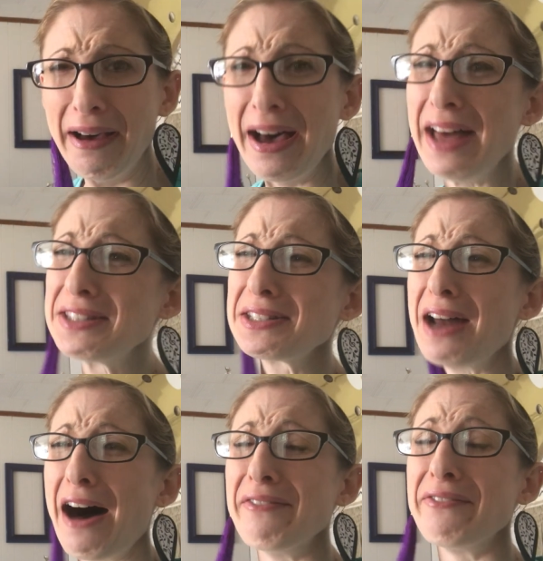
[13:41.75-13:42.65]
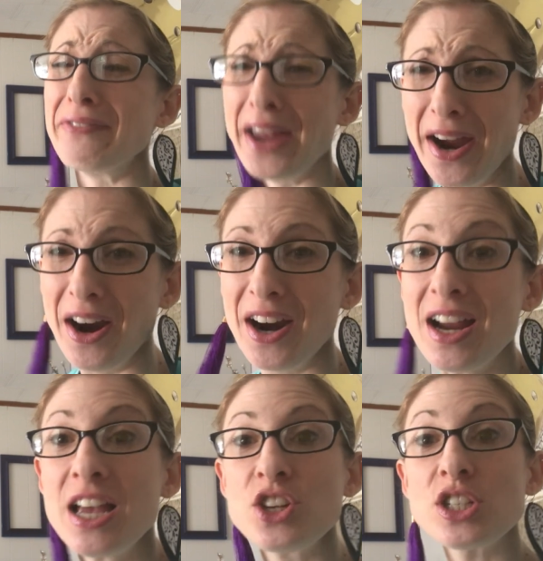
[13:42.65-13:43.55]
that's not fair."
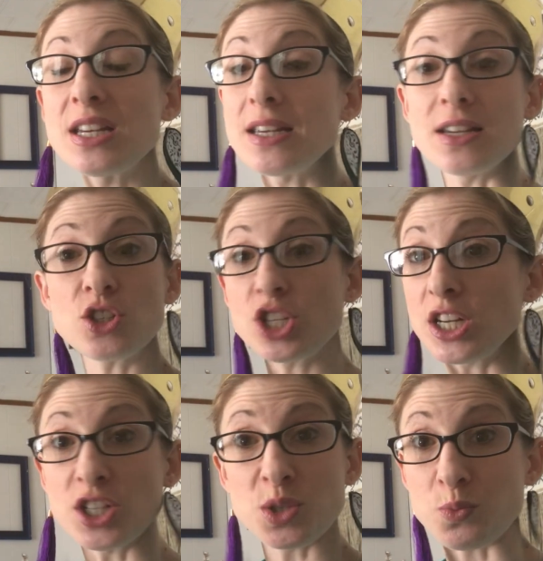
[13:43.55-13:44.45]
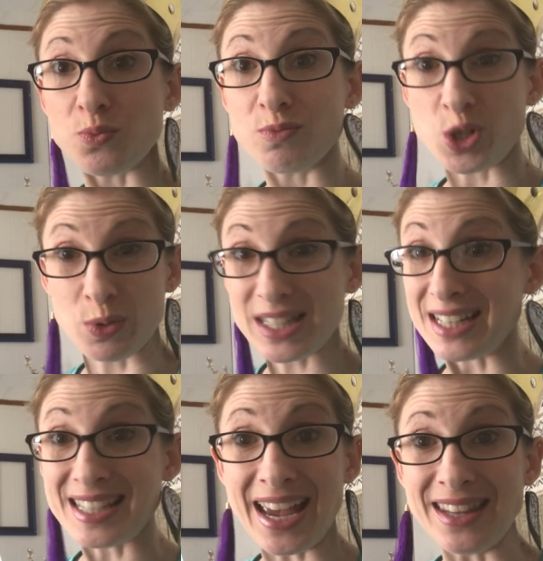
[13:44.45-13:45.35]
She was
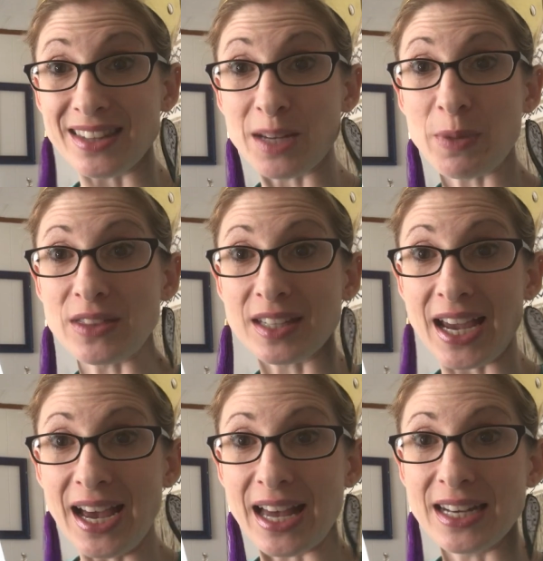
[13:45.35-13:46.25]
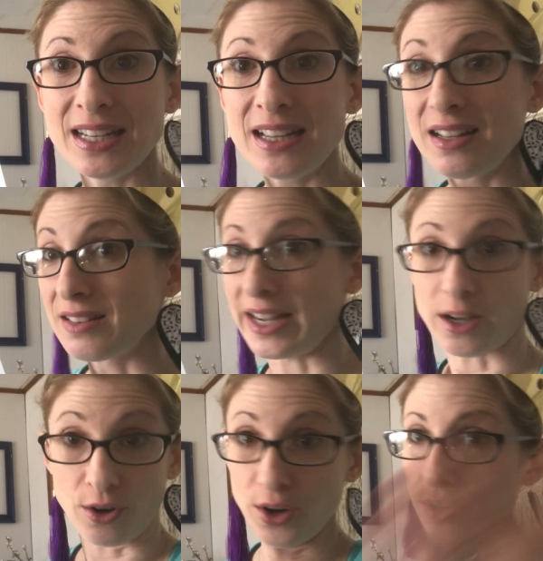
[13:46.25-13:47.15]
content, like Pete the cat. Like,
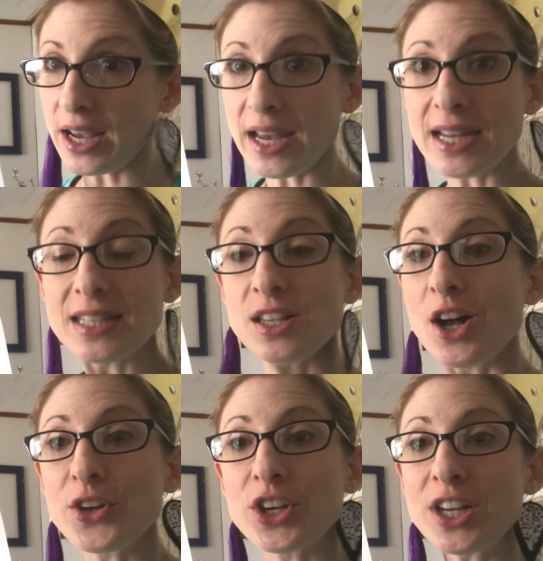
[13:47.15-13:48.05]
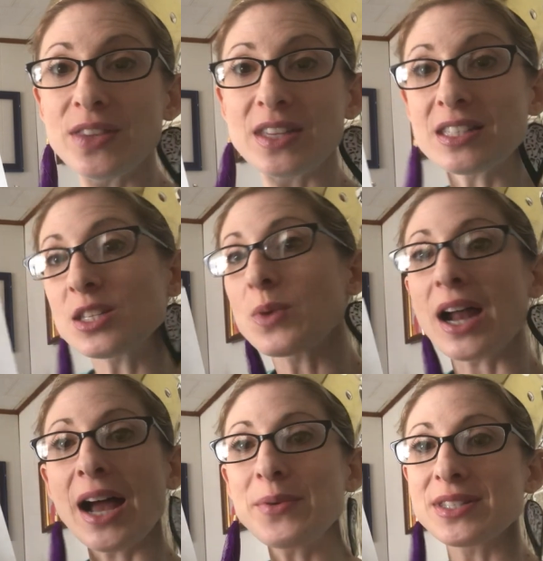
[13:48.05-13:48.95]
okay, it's all good. This is what
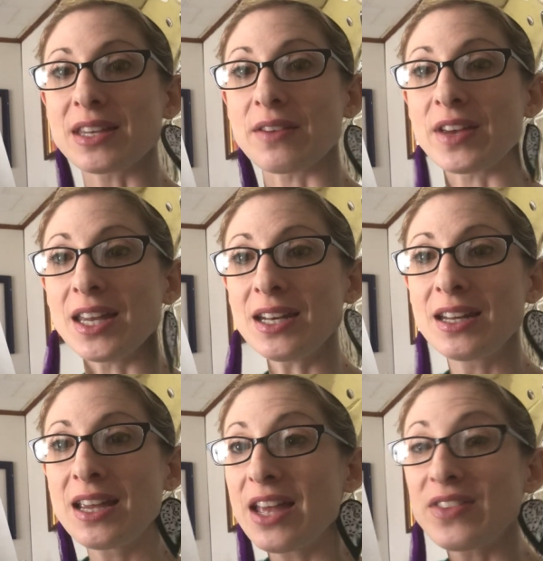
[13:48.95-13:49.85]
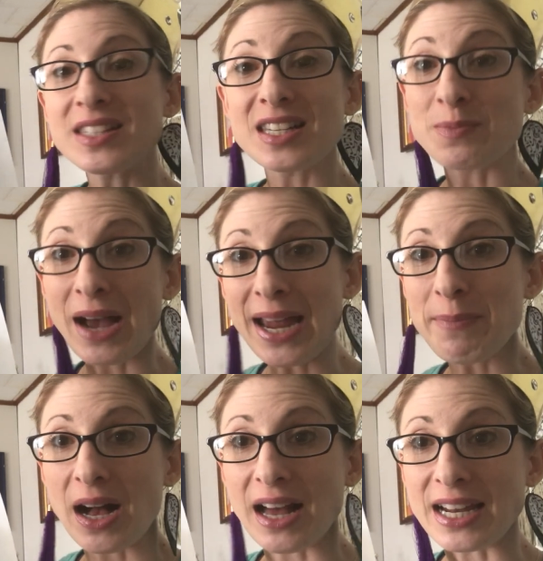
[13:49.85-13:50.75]
I was given. This is my
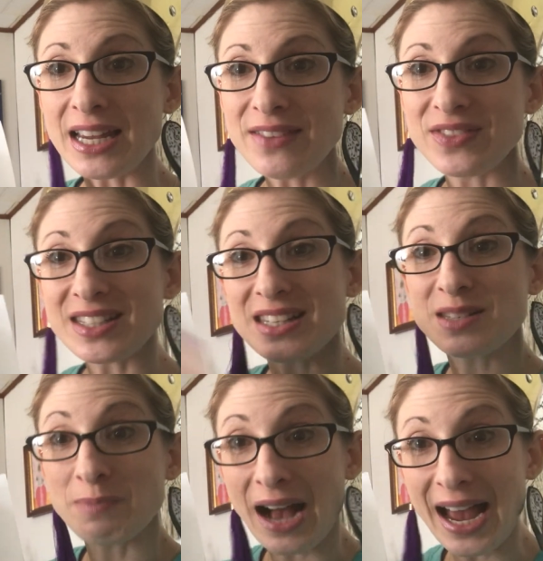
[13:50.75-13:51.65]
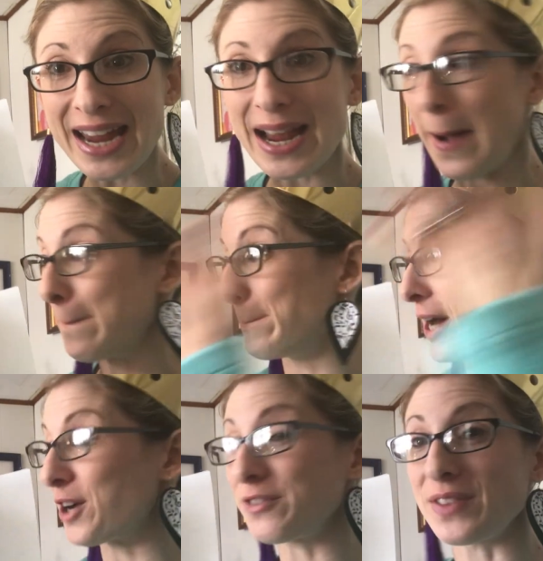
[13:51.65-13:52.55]
body. This is my
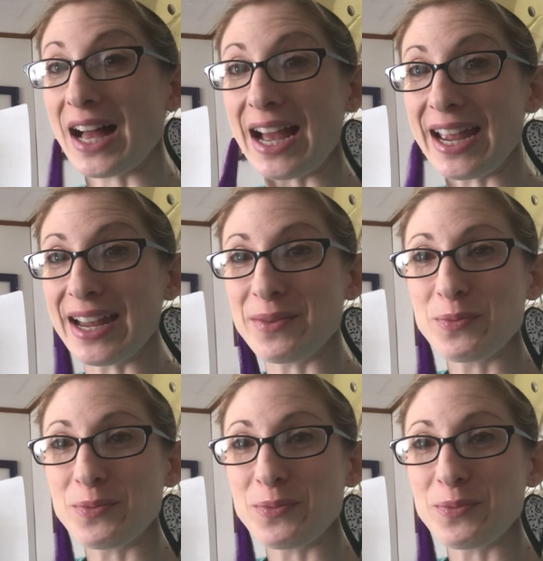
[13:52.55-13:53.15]
butterfly